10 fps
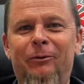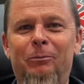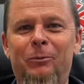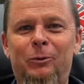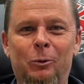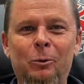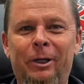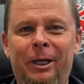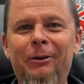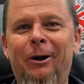of the
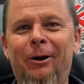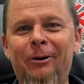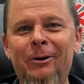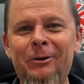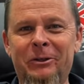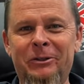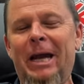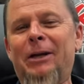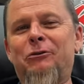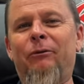tooling in there
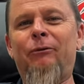is actually